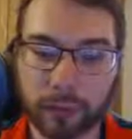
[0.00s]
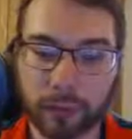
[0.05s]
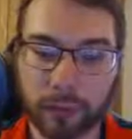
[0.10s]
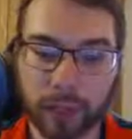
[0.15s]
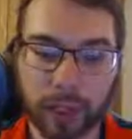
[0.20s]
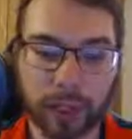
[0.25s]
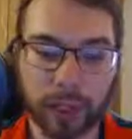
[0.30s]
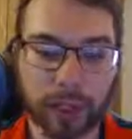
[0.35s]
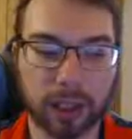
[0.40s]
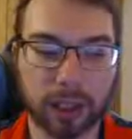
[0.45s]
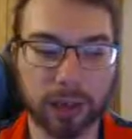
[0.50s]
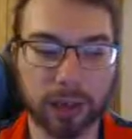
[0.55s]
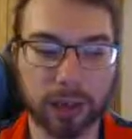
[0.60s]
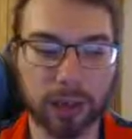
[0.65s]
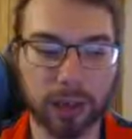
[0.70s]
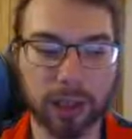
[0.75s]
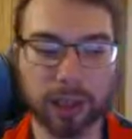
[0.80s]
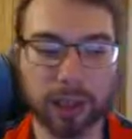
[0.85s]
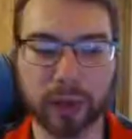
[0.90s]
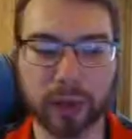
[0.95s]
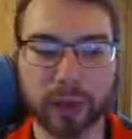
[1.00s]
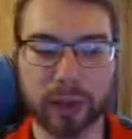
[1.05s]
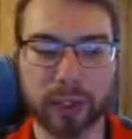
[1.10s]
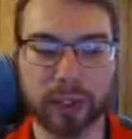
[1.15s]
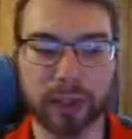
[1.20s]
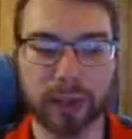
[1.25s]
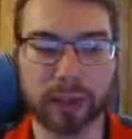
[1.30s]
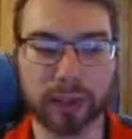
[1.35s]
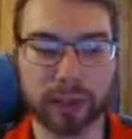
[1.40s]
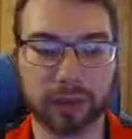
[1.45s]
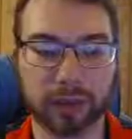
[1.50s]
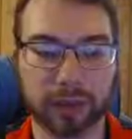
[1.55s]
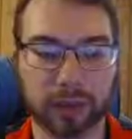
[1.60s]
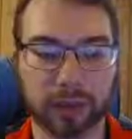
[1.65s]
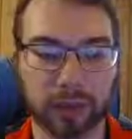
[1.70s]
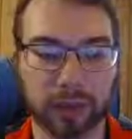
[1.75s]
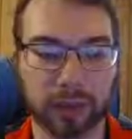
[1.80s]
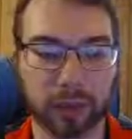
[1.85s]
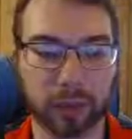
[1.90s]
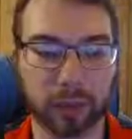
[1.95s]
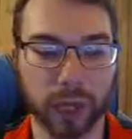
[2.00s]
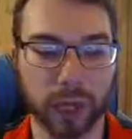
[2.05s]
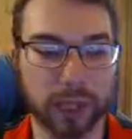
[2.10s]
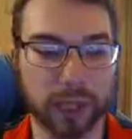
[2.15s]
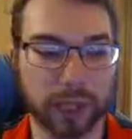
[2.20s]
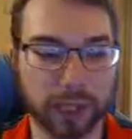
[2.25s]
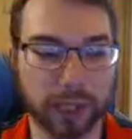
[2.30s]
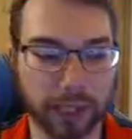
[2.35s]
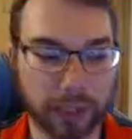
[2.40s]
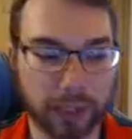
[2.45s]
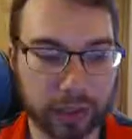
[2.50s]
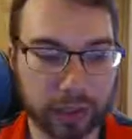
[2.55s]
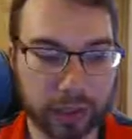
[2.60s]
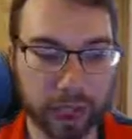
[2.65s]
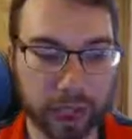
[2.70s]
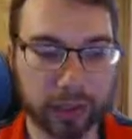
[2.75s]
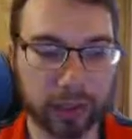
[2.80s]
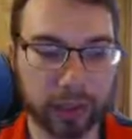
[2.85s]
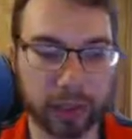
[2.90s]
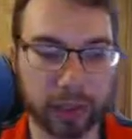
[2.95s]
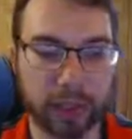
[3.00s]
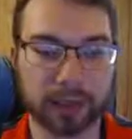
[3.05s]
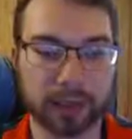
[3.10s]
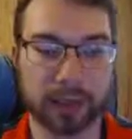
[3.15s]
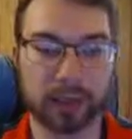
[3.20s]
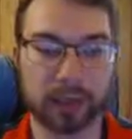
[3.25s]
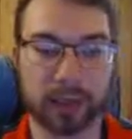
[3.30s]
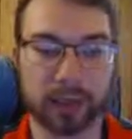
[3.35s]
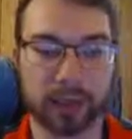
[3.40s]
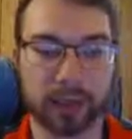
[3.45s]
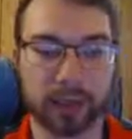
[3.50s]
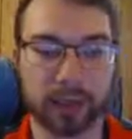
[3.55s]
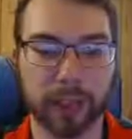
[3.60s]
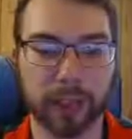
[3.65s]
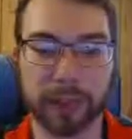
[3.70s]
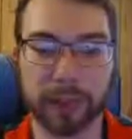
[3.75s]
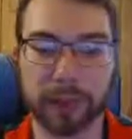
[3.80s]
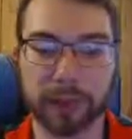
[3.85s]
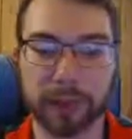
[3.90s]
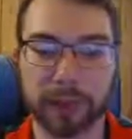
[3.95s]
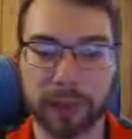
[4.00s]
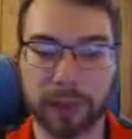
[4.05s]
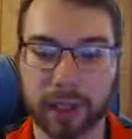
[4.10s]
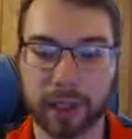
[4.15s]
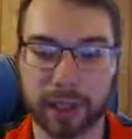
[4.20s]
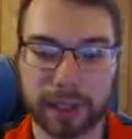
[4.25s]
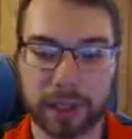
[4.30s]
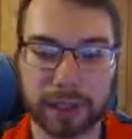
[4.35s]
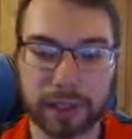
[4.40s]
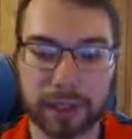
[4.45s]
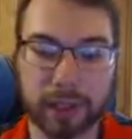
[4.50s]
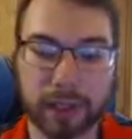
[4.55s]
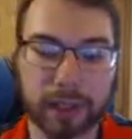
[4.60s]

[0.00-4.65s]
Well, we can do this... Wow, each time a rock-type monster. We can keep doing this.